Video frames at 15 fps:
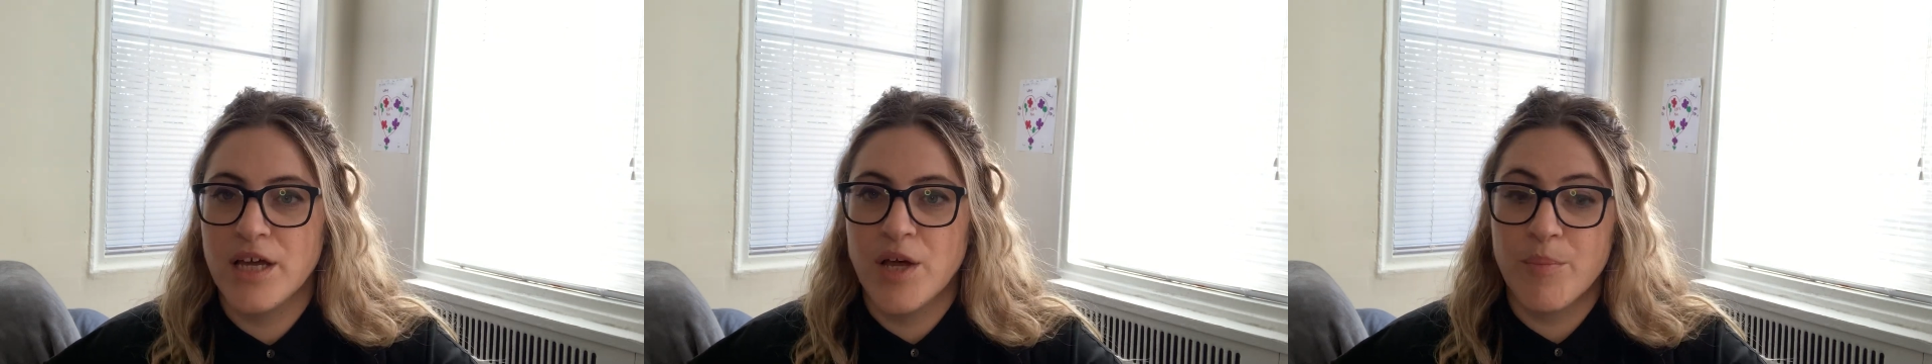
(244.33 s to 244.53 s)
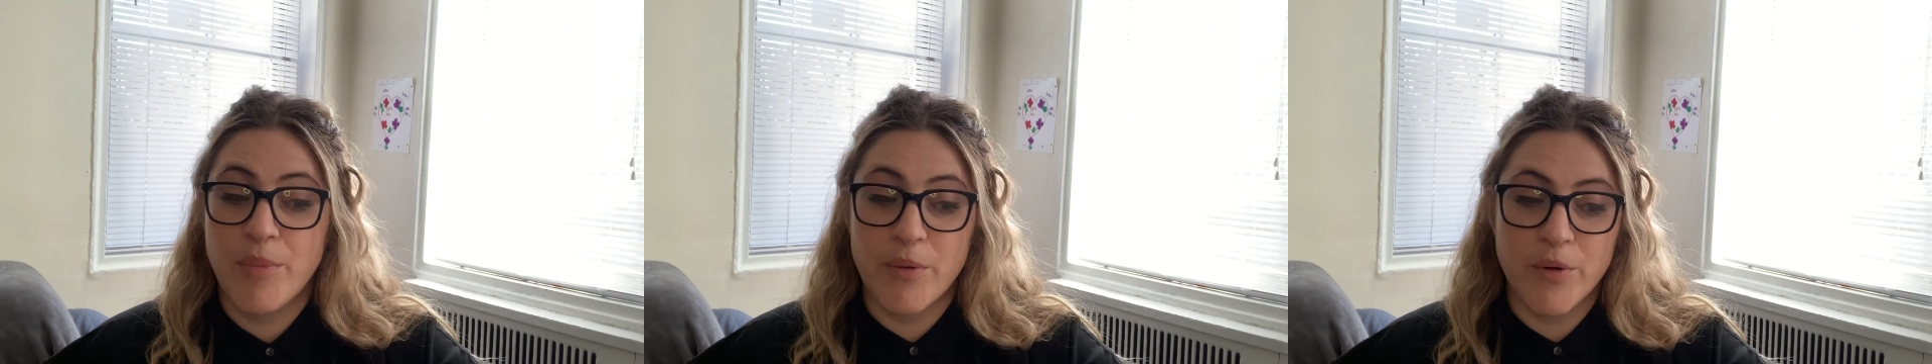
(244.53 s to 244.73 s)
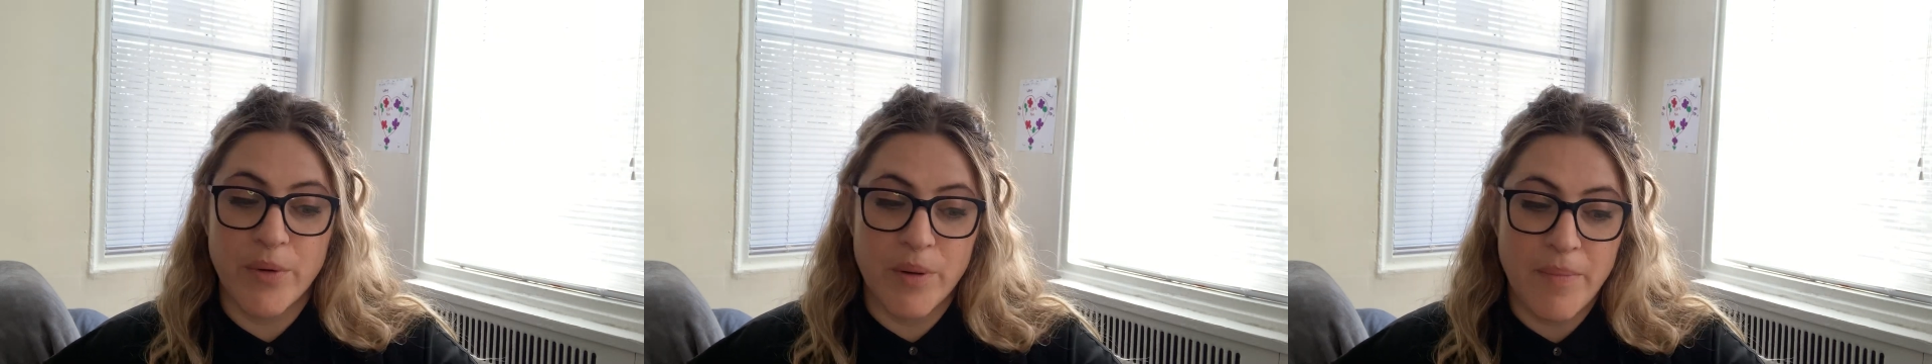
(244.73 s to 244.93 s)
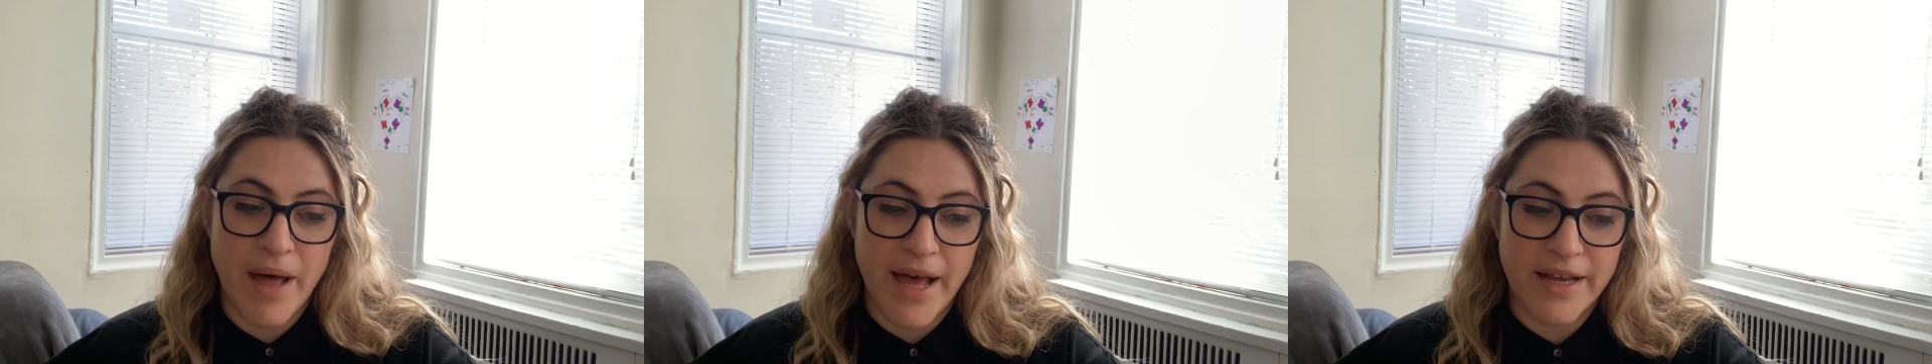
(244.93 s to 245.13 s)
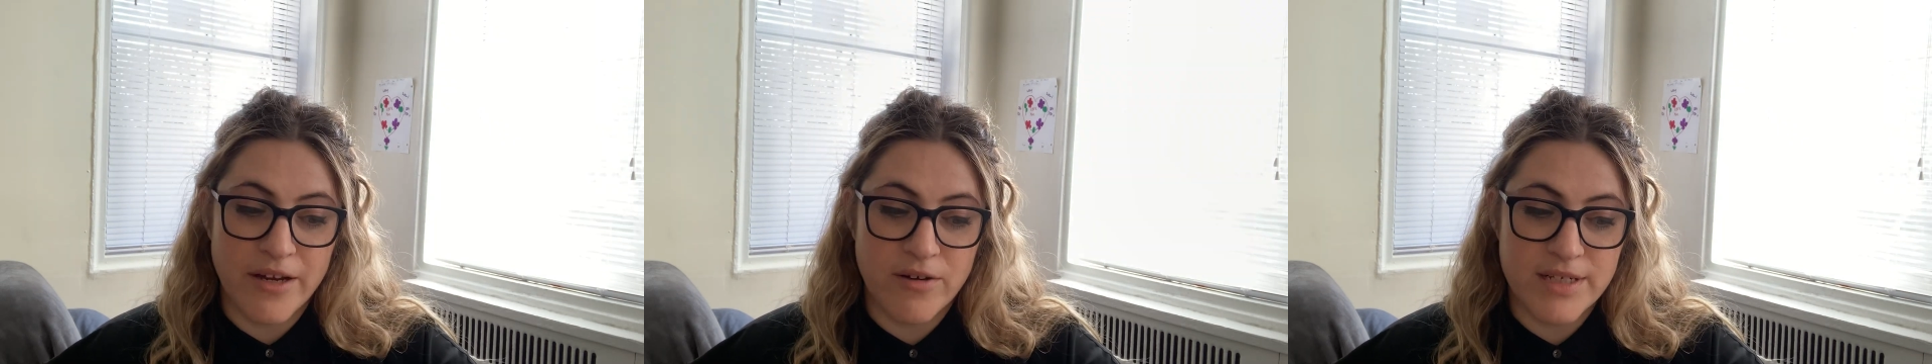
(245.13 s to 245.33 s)
But we're going
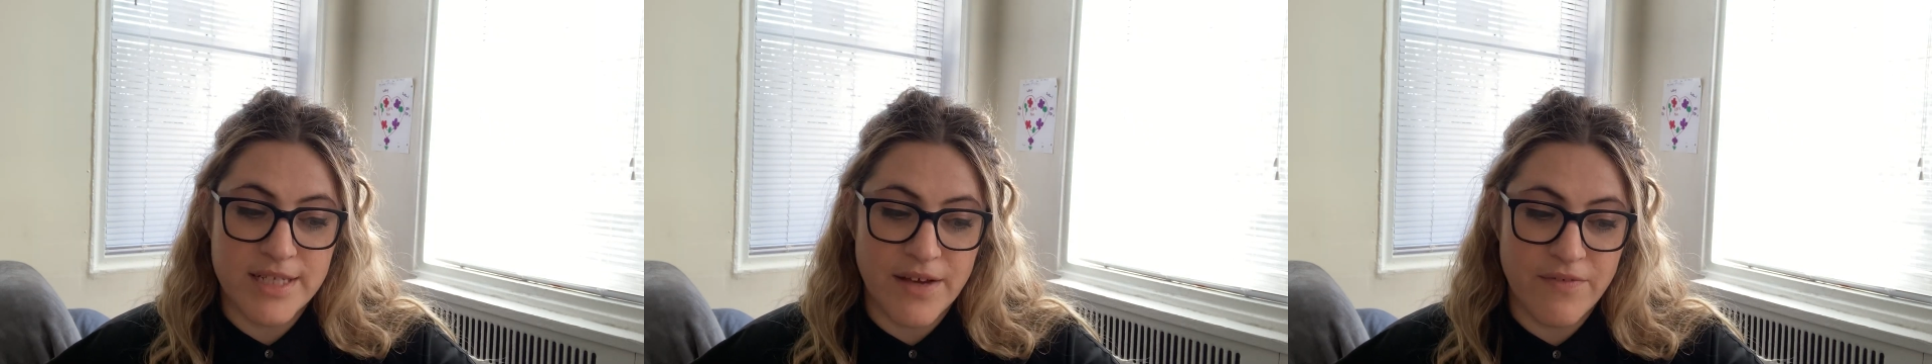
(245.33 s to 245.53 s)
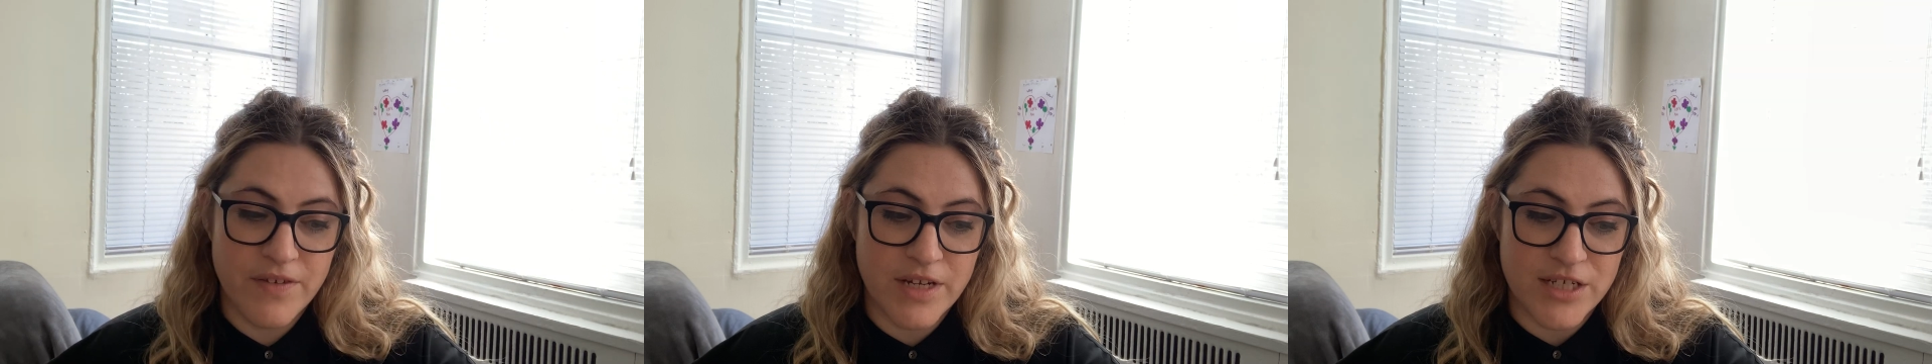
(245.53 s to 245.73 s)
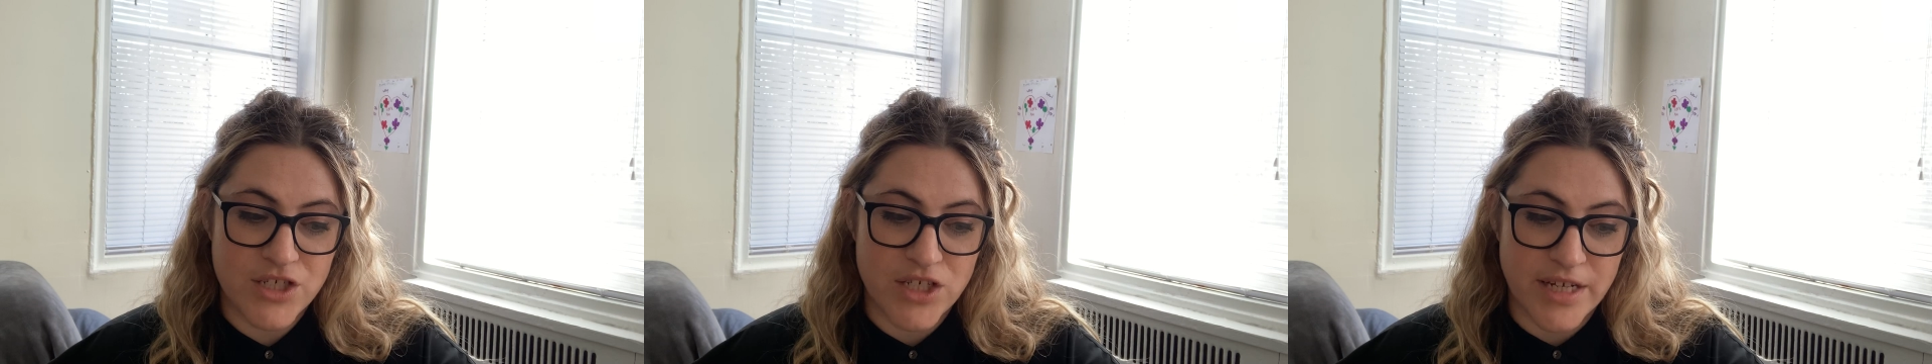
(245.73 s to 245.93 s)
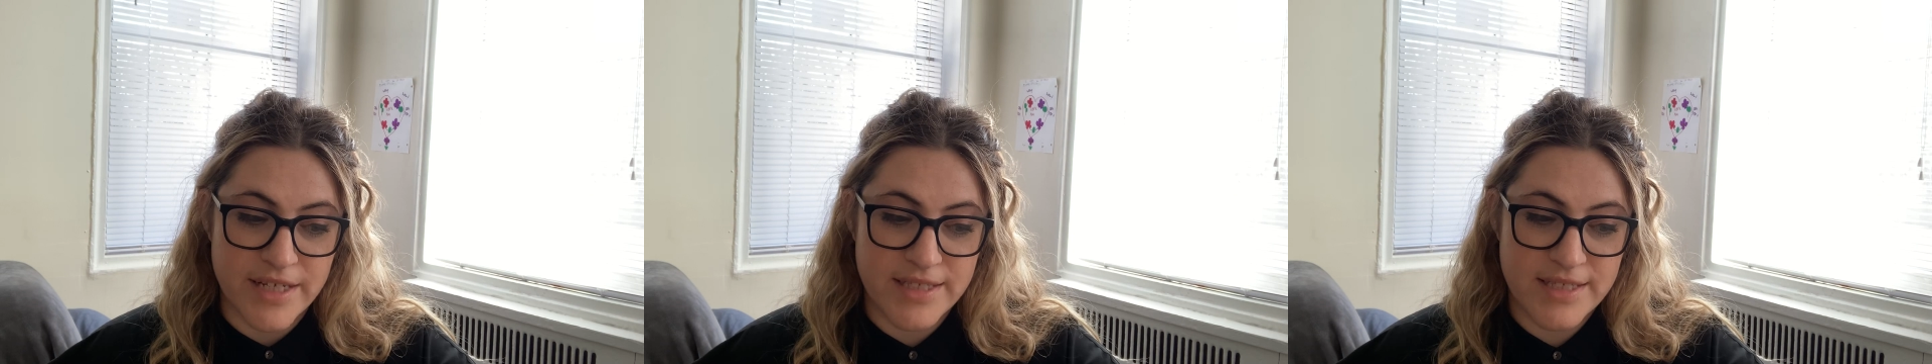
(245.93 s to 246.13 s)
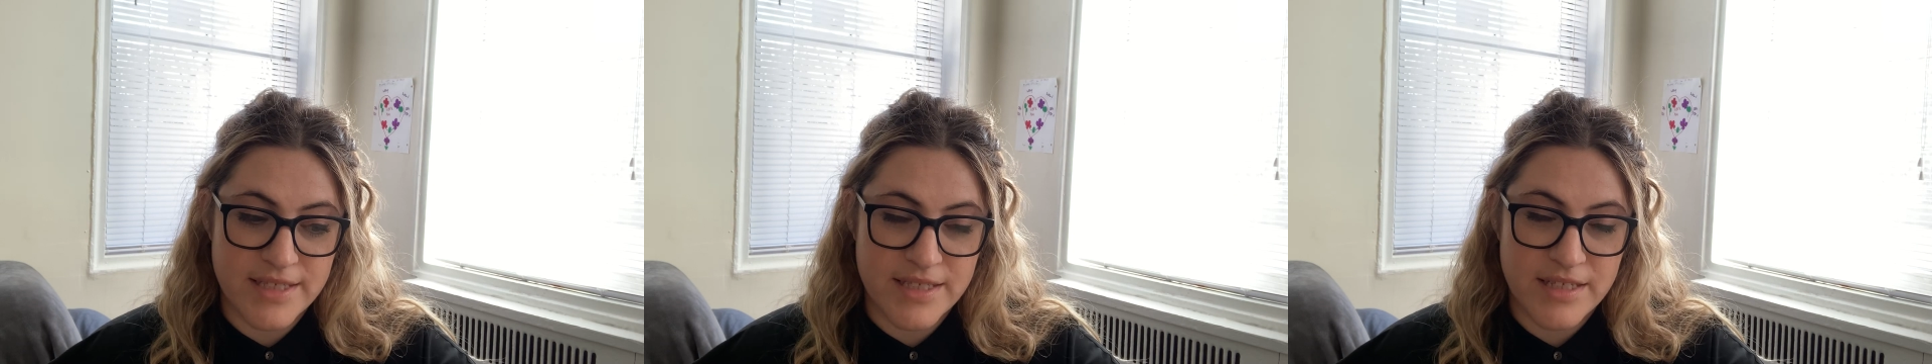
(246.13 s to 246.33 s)
back now to
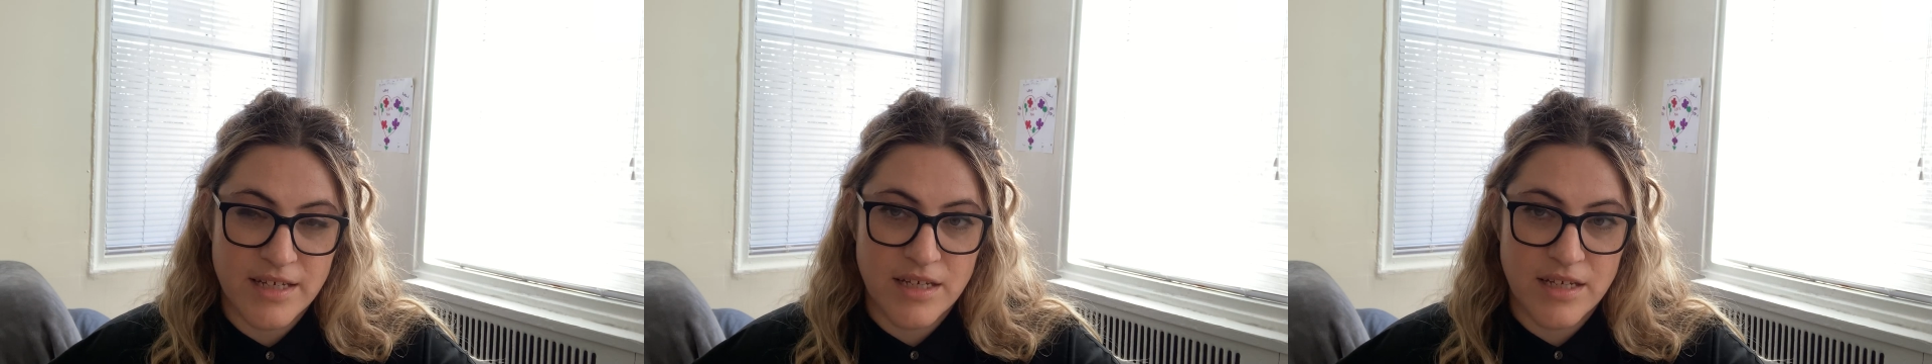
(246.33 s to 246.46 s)
definitions,